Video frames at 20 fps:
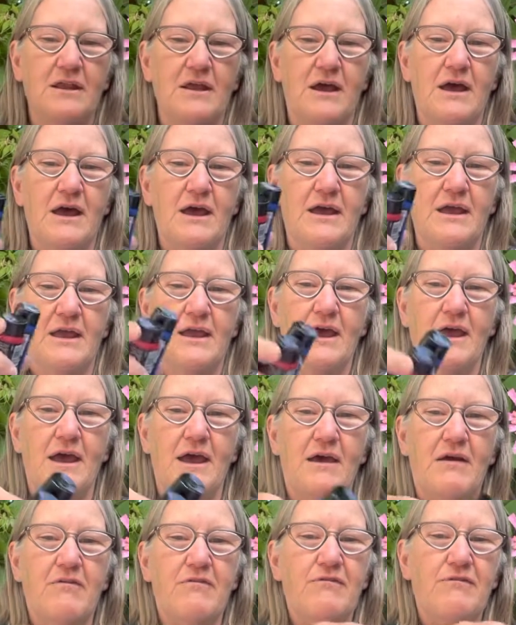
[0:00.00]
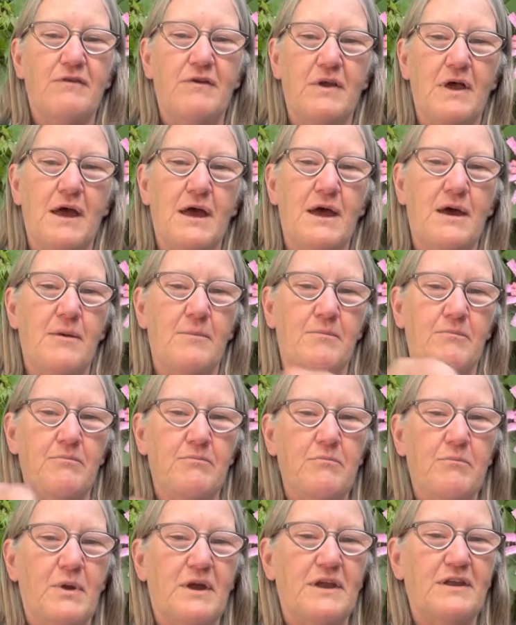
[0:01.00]
I have
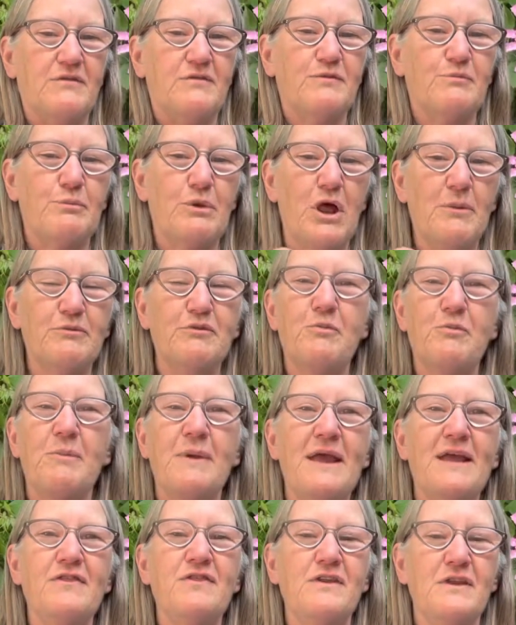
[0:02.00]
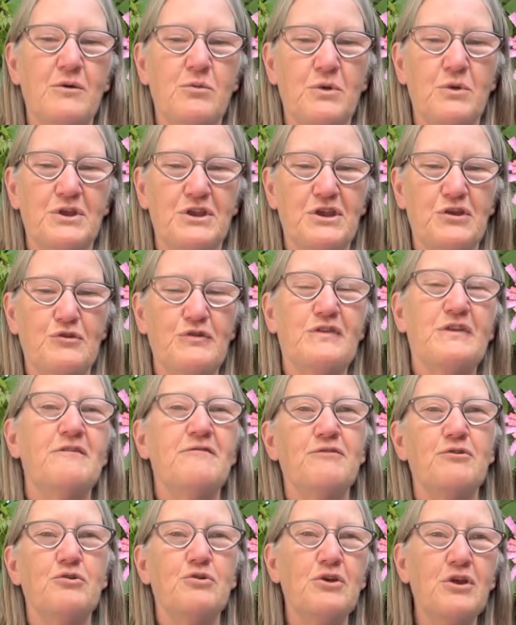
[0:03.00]
my blobs of paint that I want to use. And
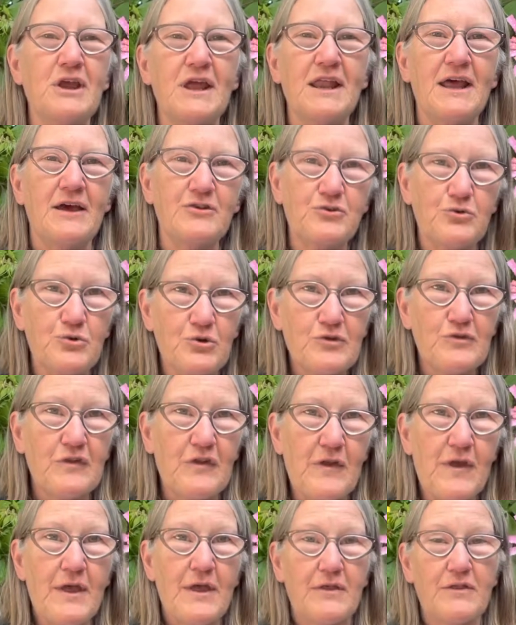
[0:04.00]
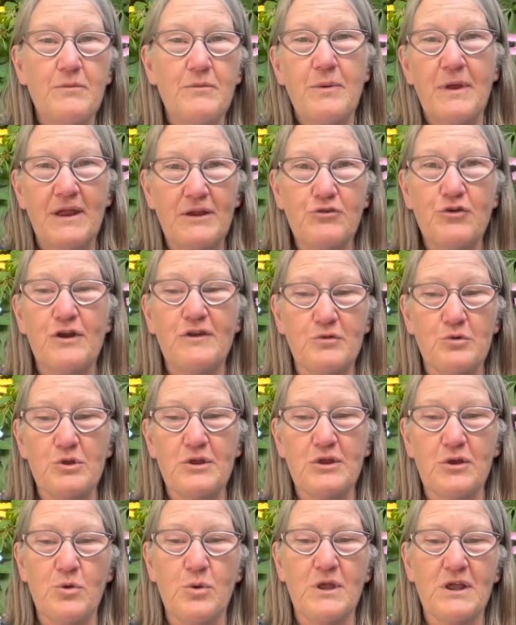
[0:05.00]
if you're doing it outdoors, the paint dries
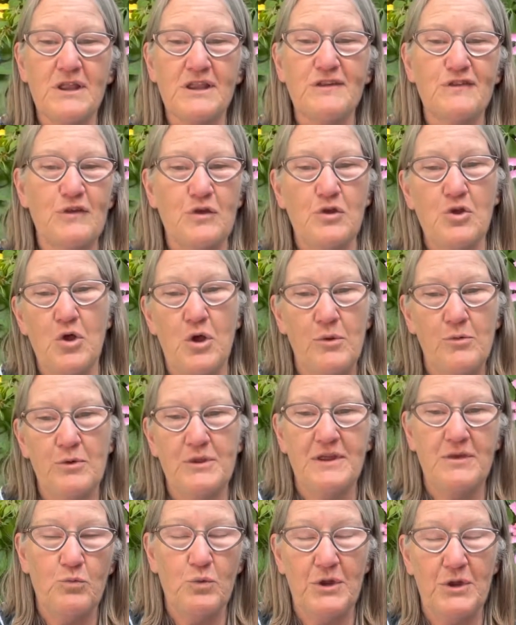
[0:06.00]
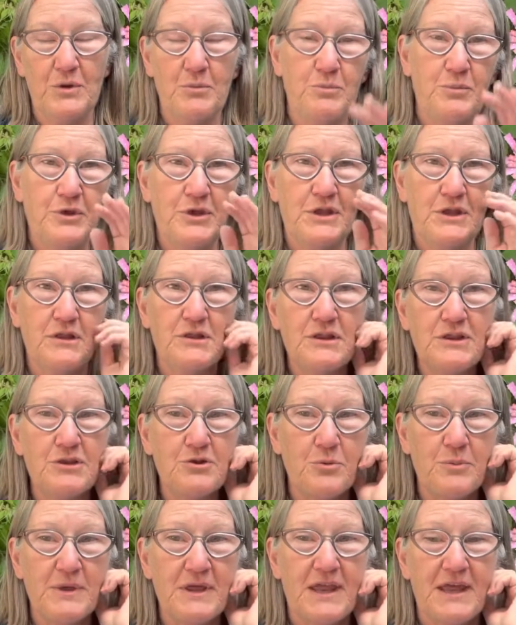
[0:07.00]
really quickly, so you only want to put a little
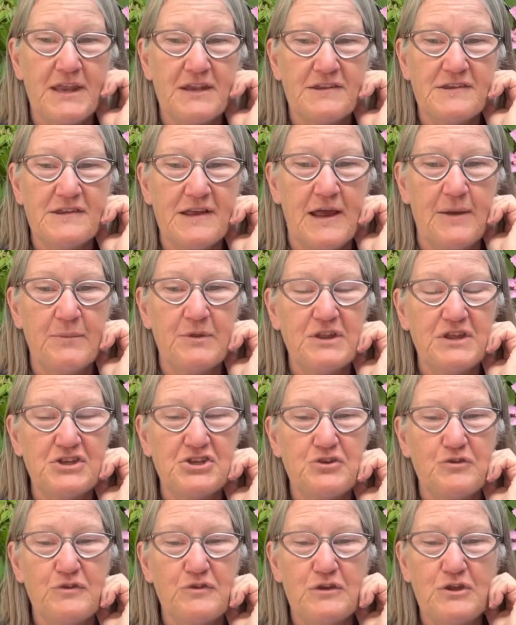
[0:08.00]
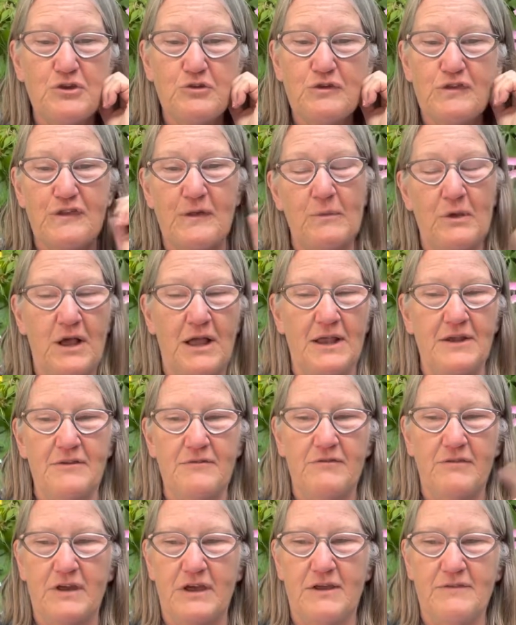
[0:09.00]
bit at a time unless you use some kind of
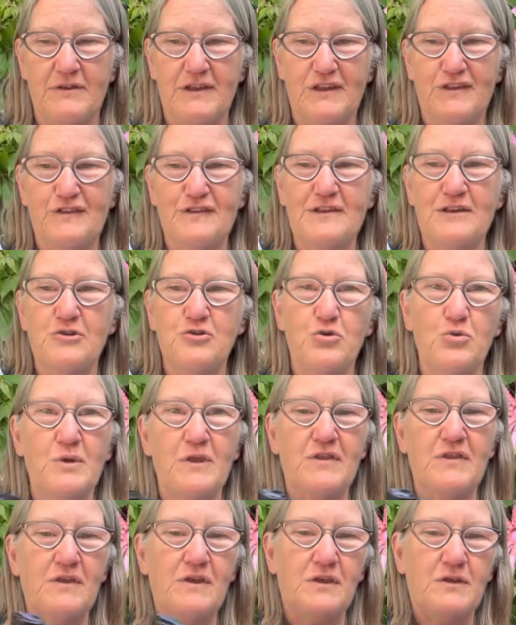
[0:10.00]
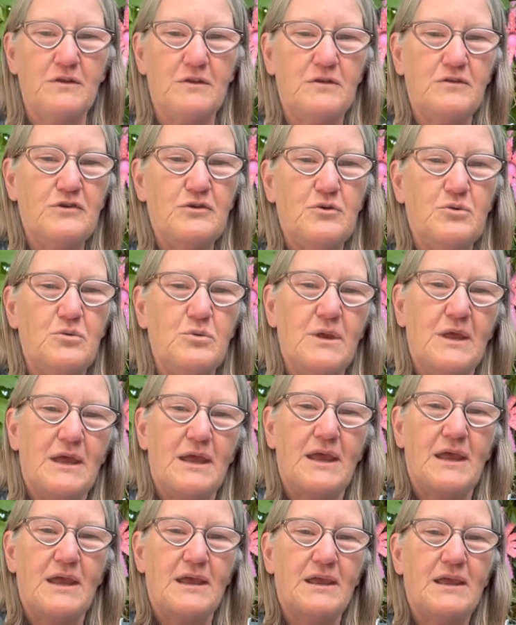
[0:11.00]
extender with it to
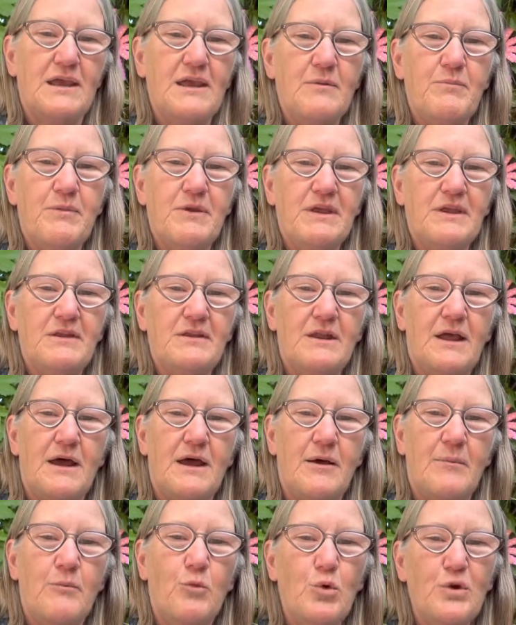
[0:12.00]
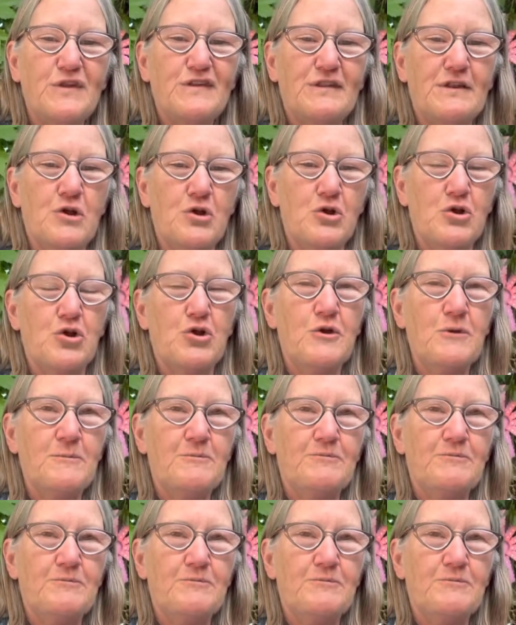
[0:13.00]
keep it moist longer.